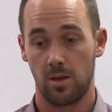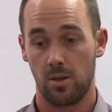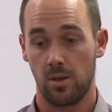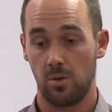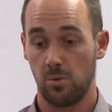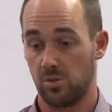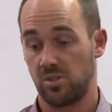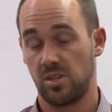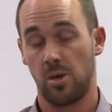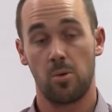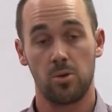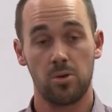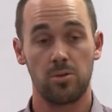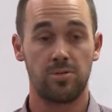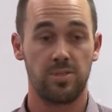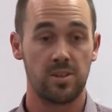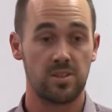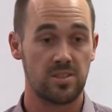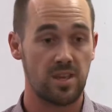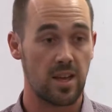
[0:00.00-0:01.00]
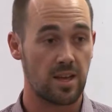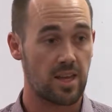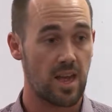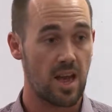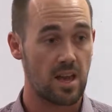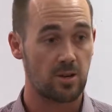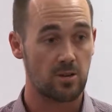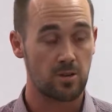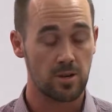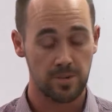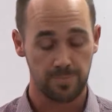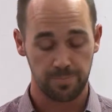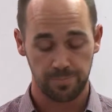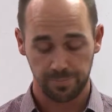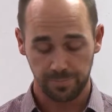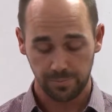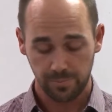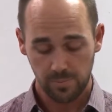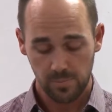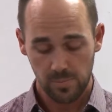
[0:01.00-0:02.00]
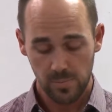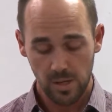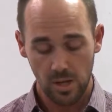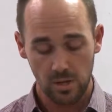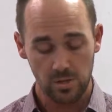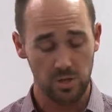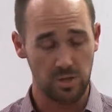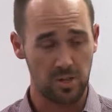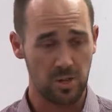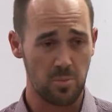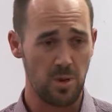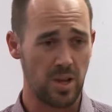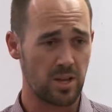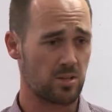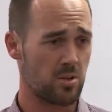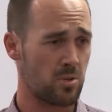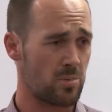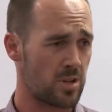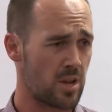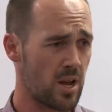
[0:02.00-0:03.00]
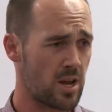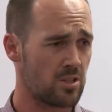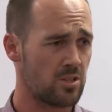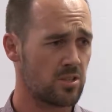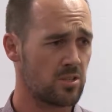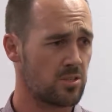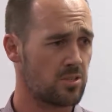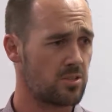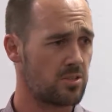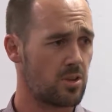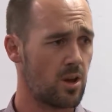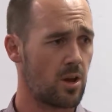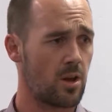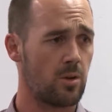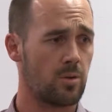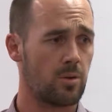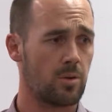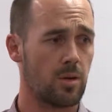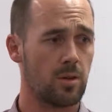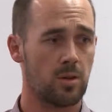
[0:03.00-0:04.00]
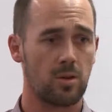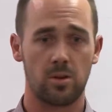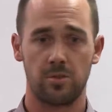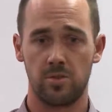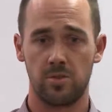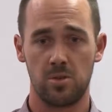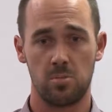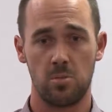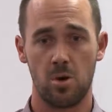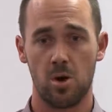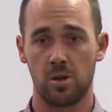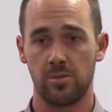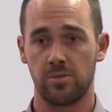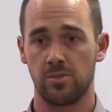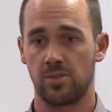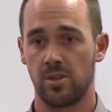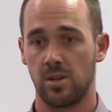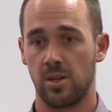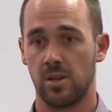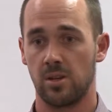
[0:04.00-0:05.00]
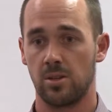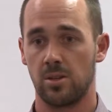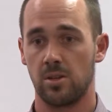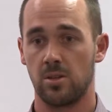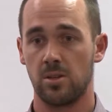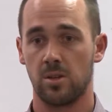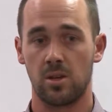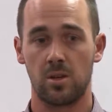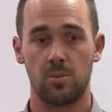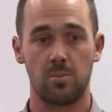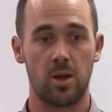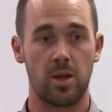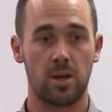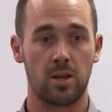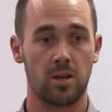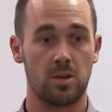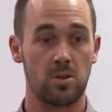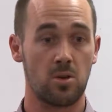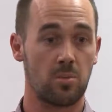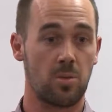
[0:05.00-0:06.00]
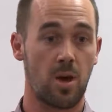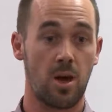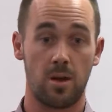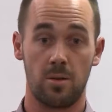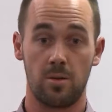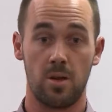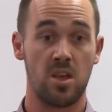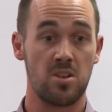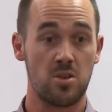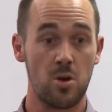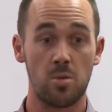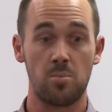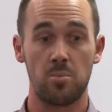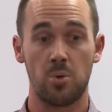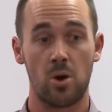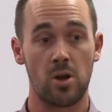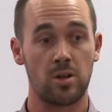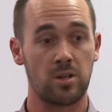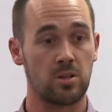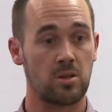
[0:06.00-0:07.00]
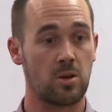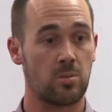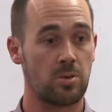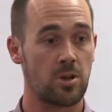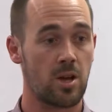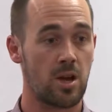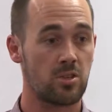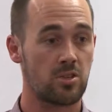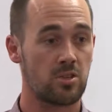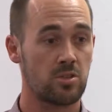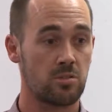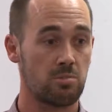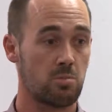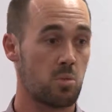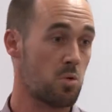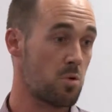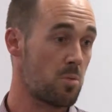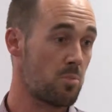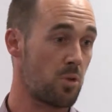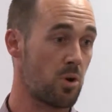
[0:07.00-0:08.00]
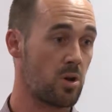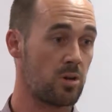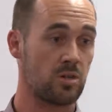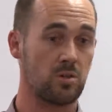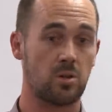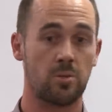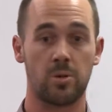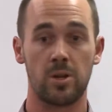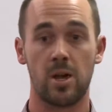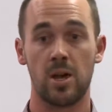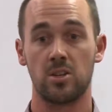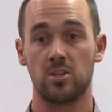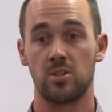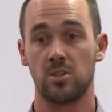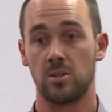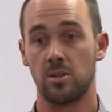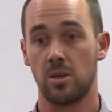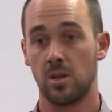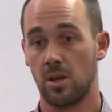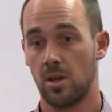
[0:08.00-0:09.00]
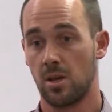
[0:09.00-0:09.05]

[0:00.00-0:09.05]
or someone who fits that category. You can make nominations. So a lot of you might have seen that you can make a non-binding nomination or a binding nomination